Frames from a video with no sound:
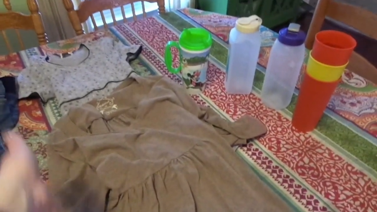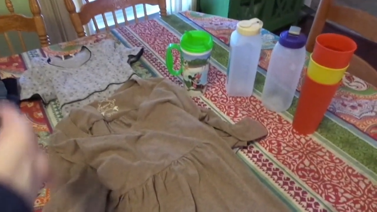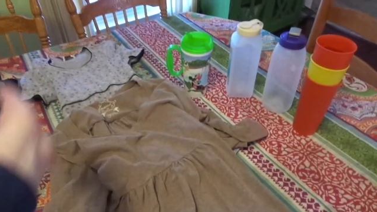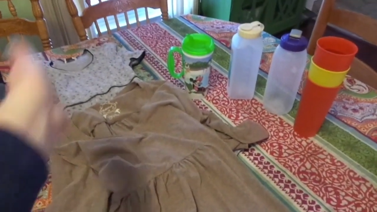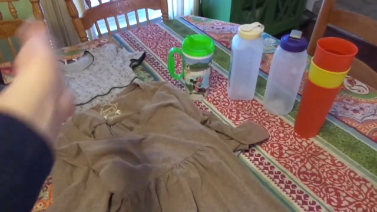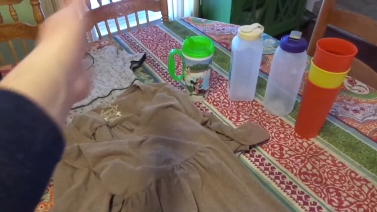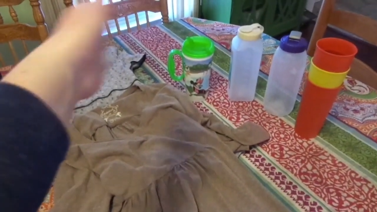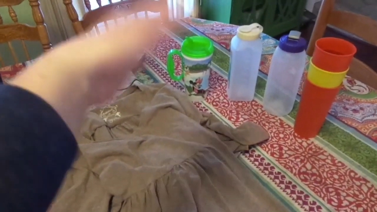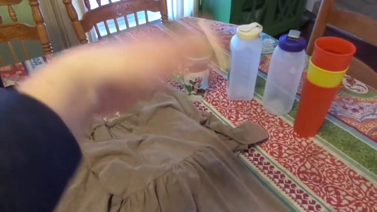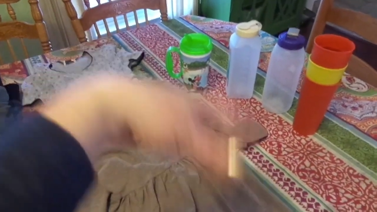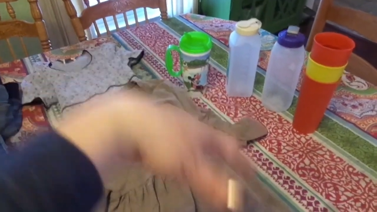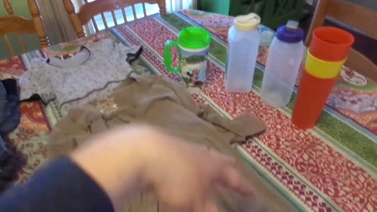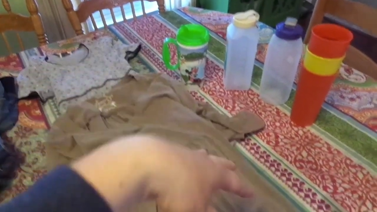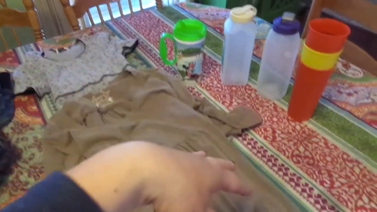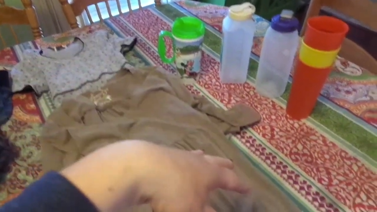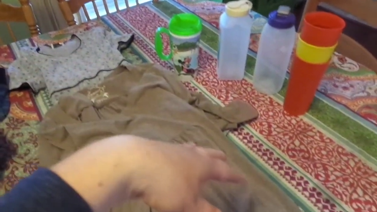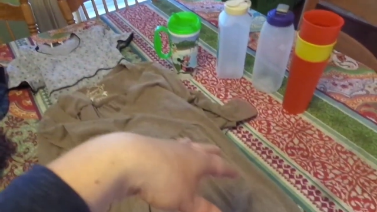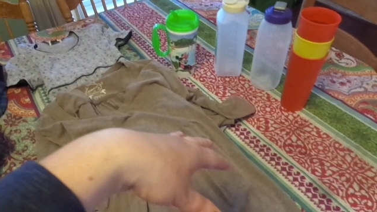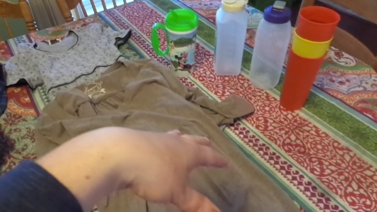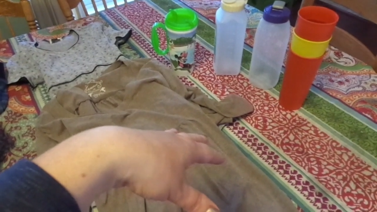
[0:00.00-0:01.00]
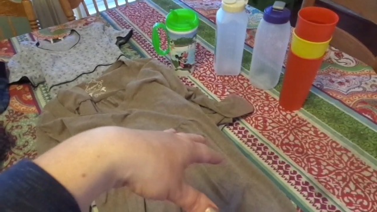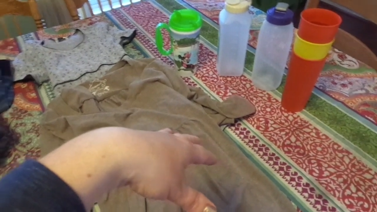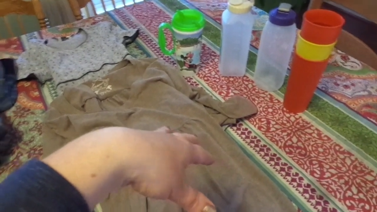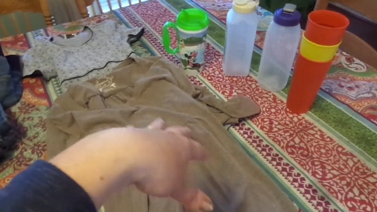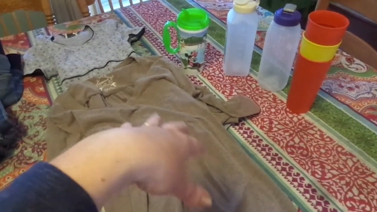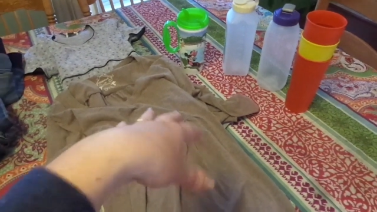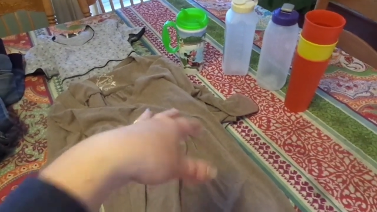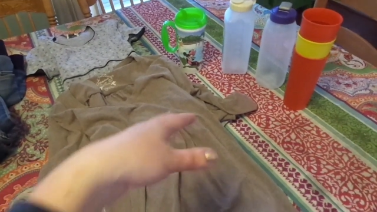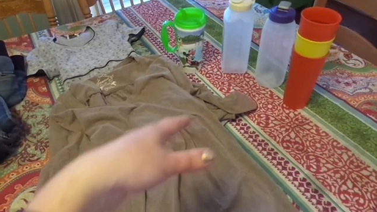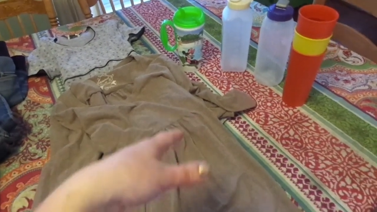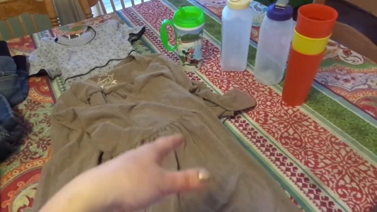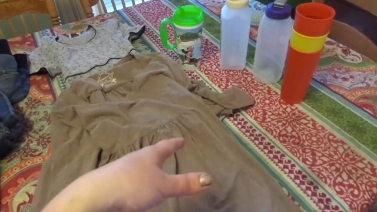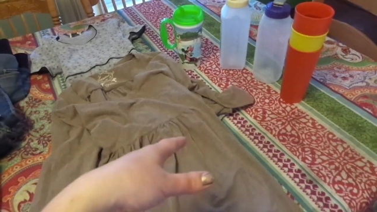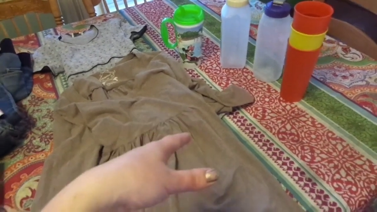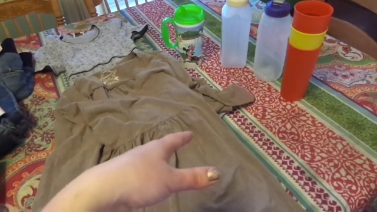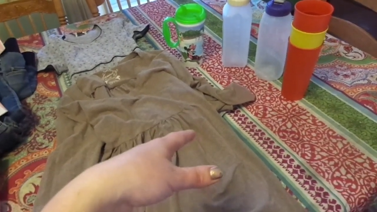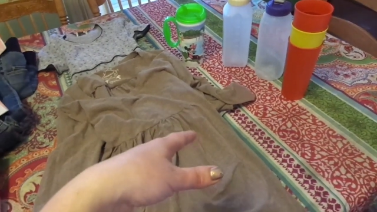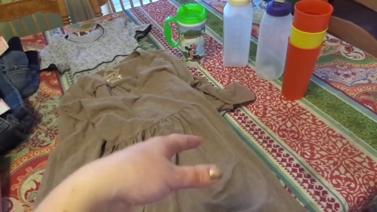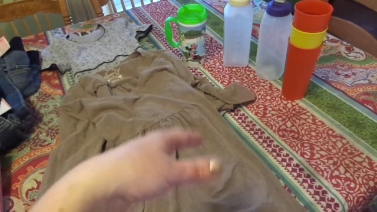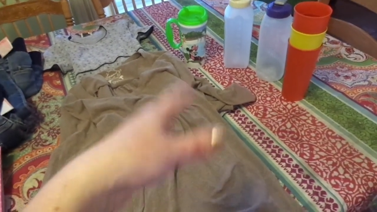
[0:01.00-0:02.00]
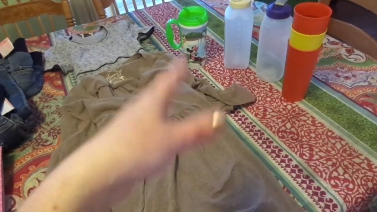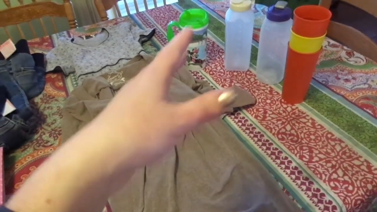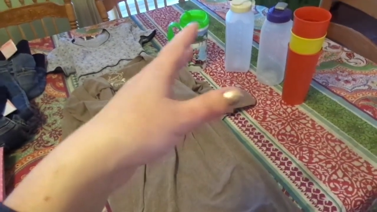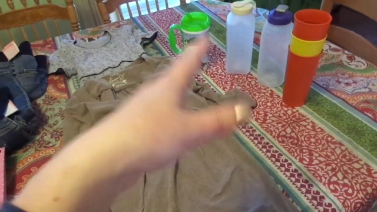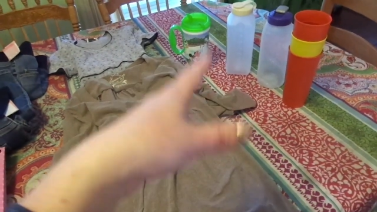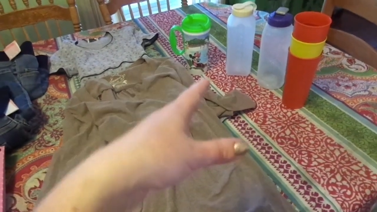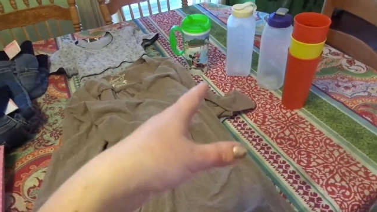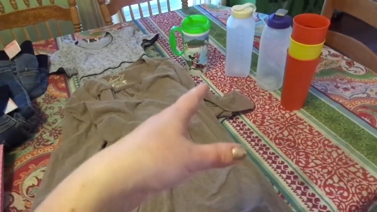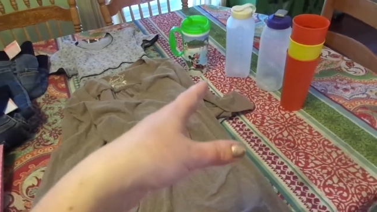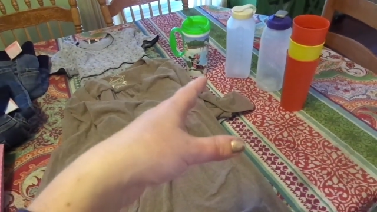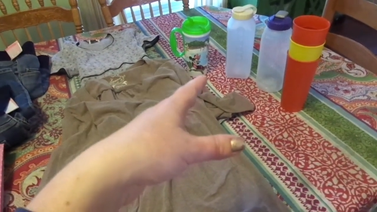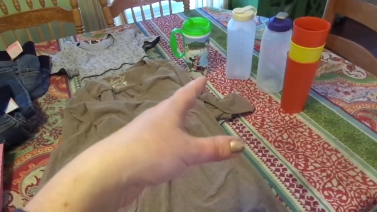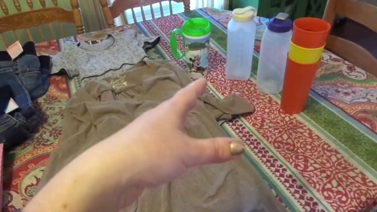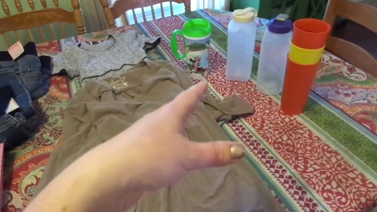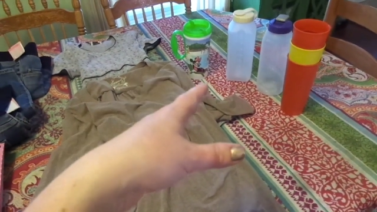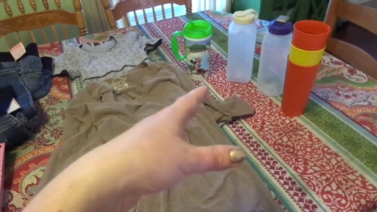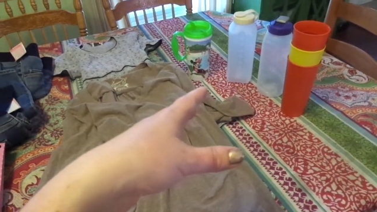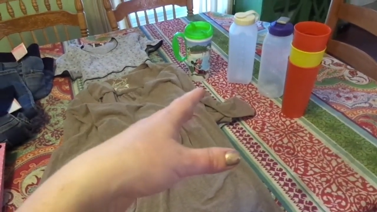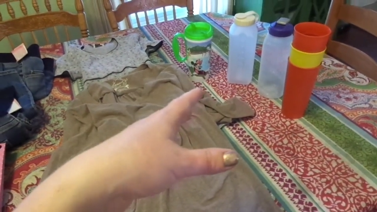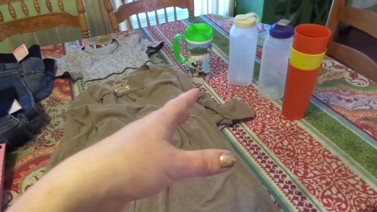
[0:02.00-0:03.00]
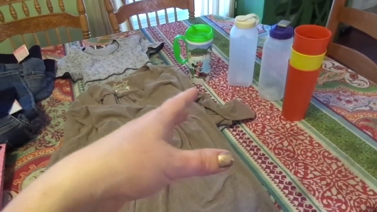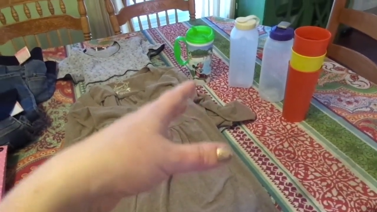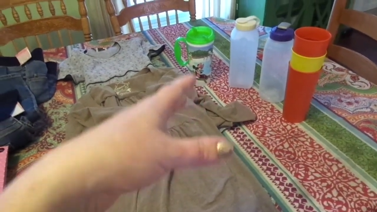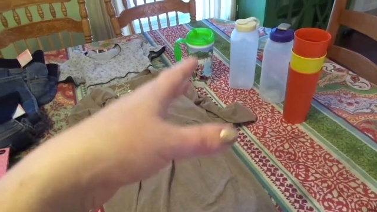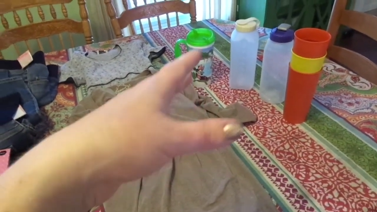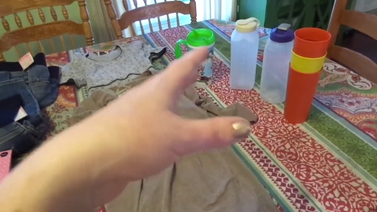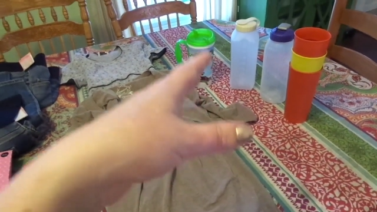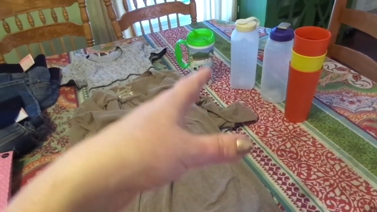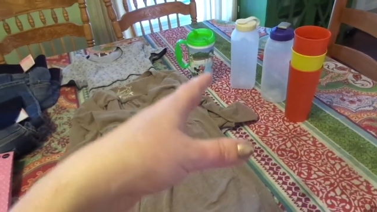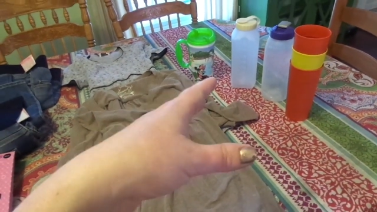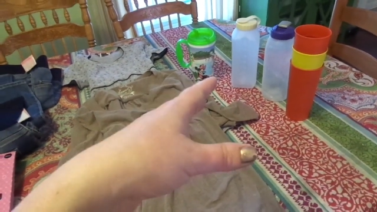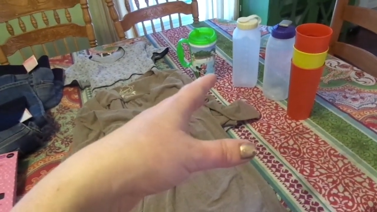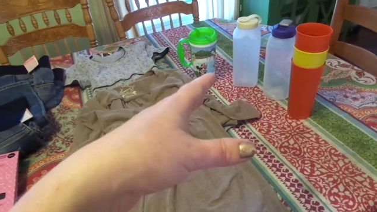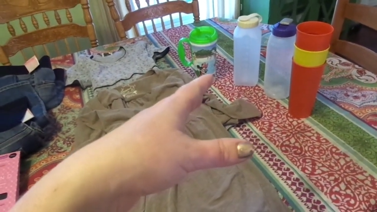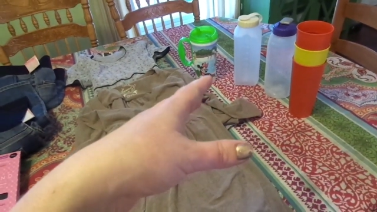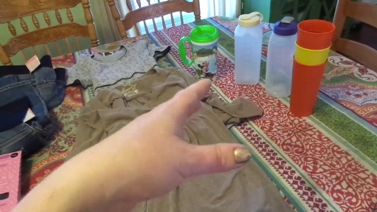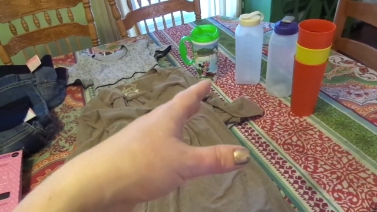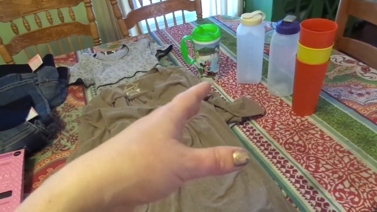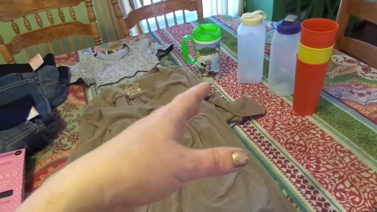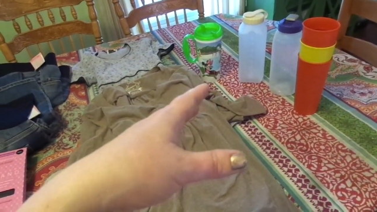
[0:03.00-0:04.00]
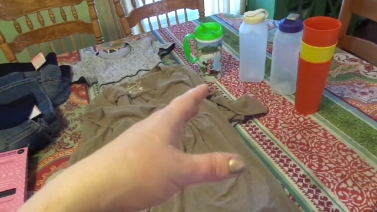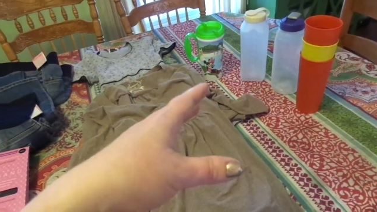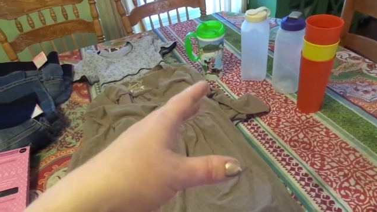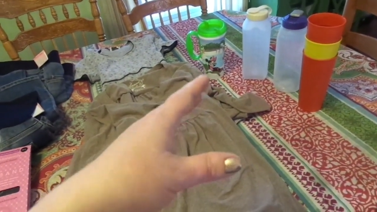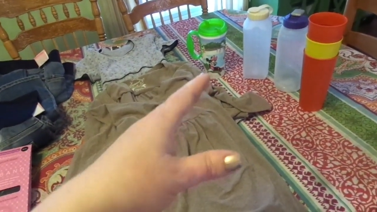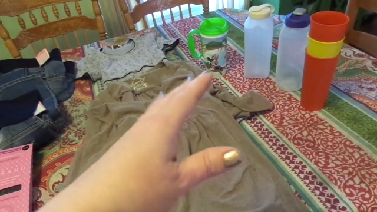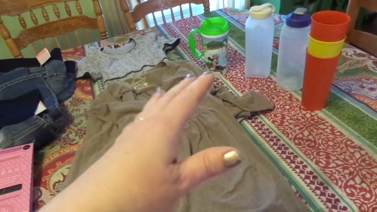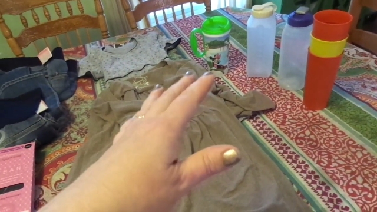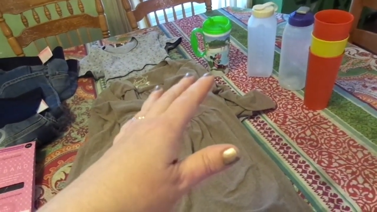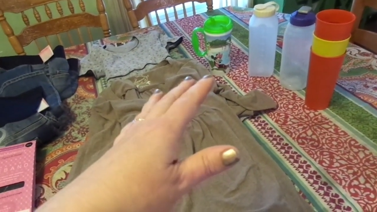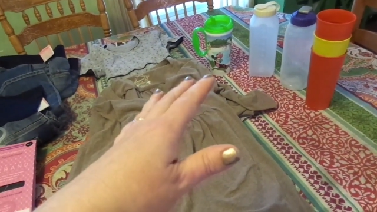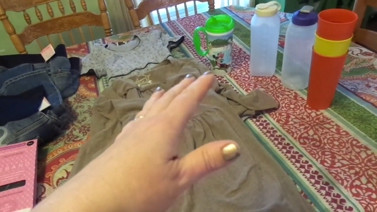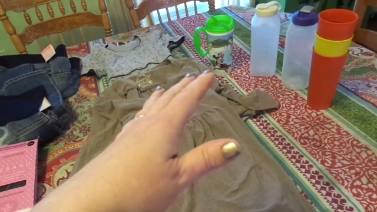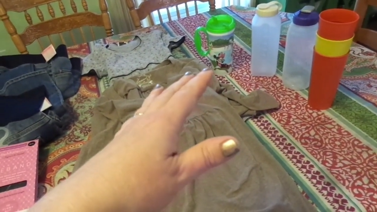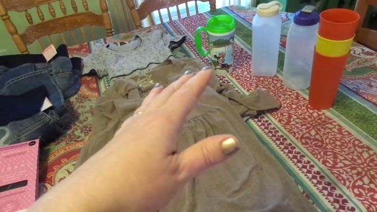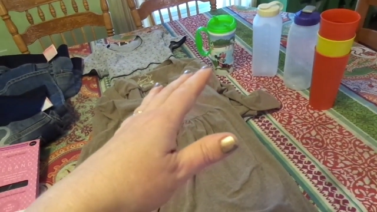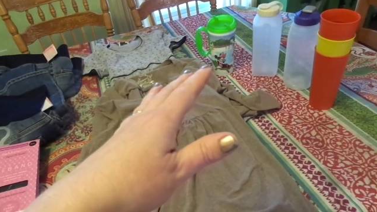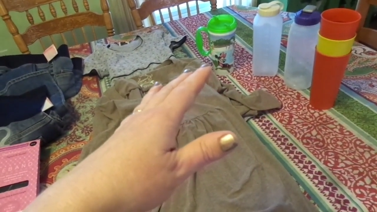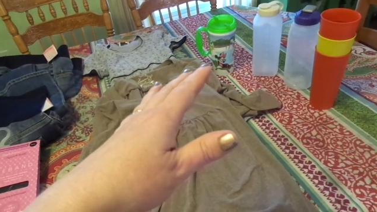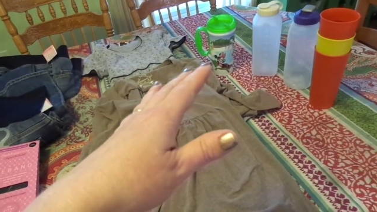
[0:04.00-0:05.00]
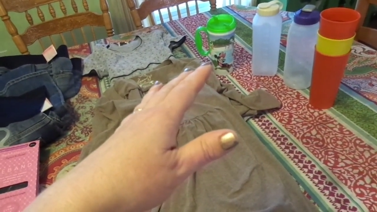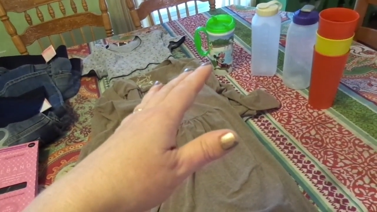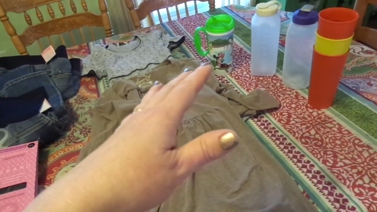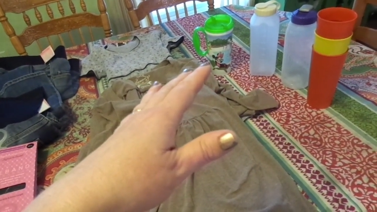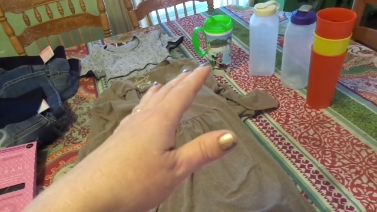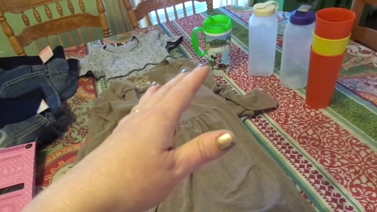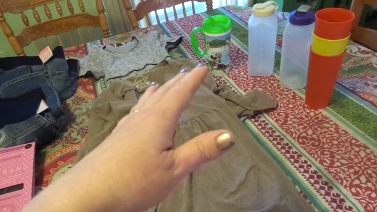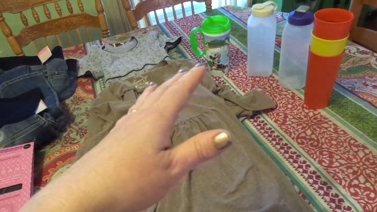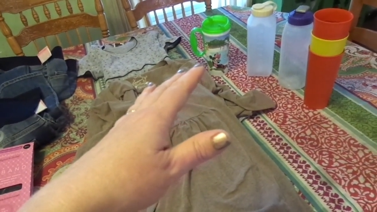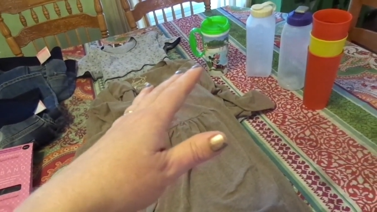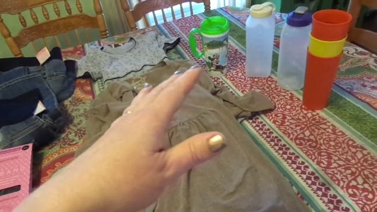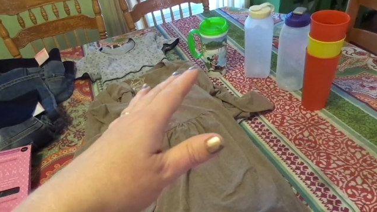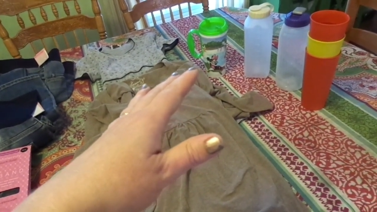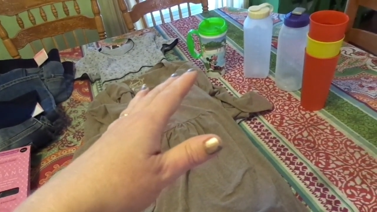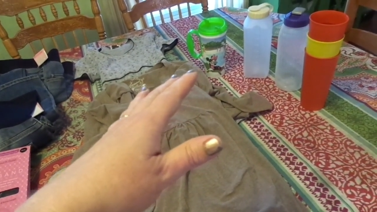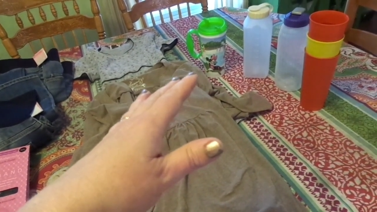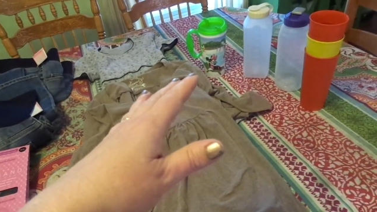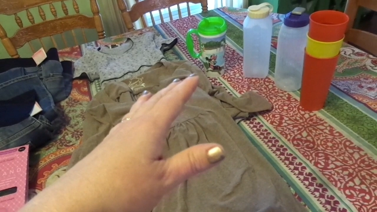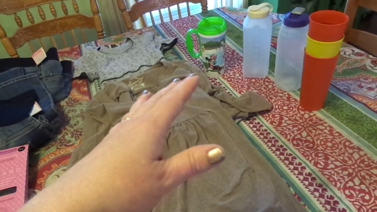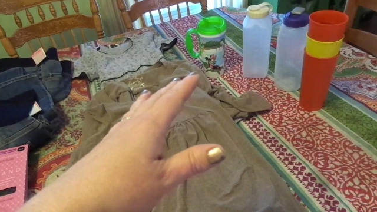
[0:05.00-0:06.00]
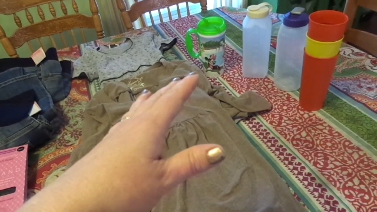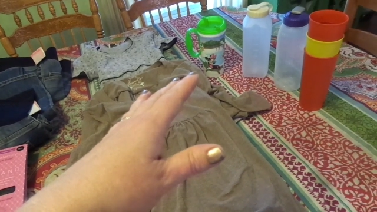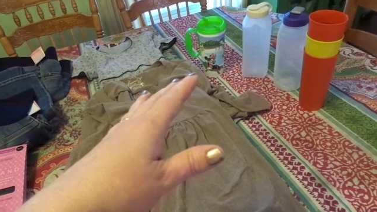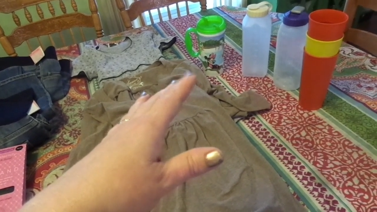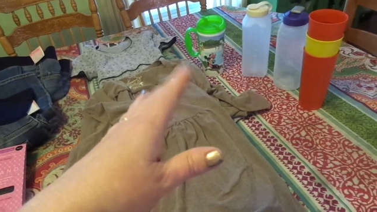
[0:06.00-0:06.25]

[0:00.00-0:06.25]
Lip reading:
[unreadable: no face in view]